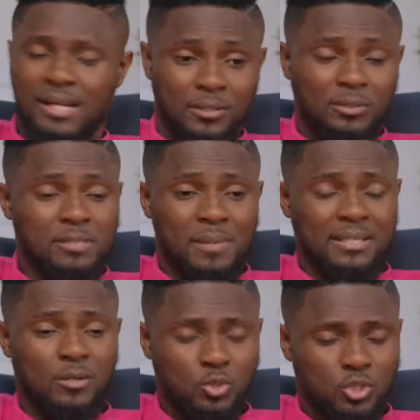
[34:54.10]
I know this might
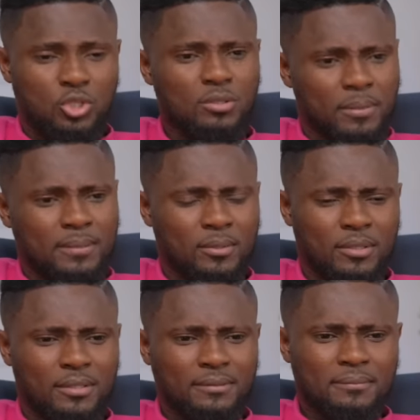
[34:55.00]
sound stupid, but
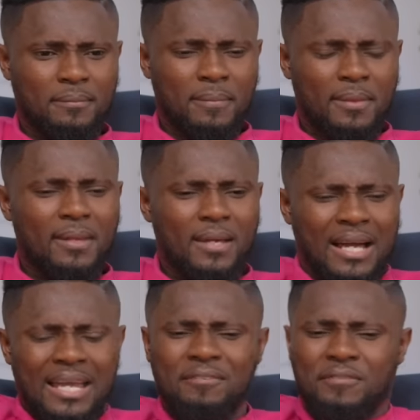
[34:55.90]

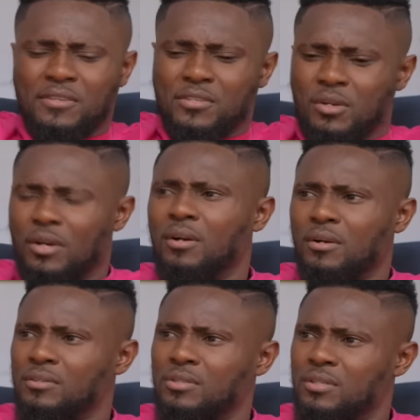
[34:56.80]
I have this
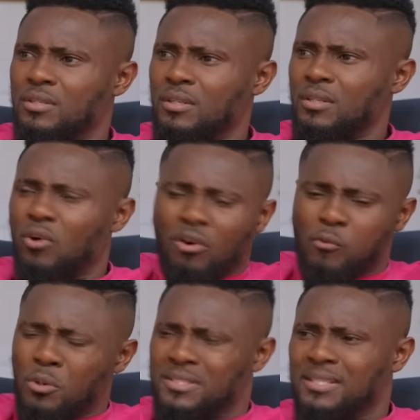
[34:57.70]
urge of
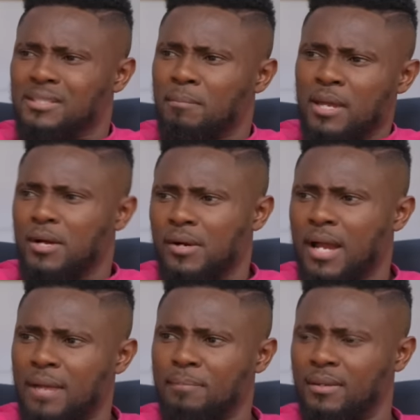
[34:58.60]
wanting to make her
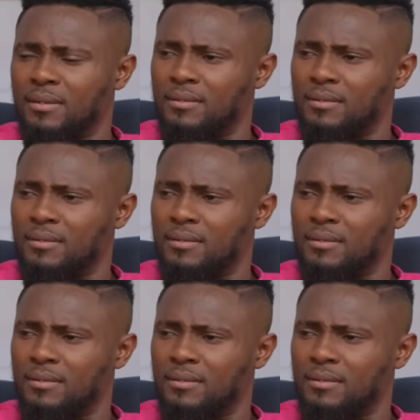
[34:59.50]
happy.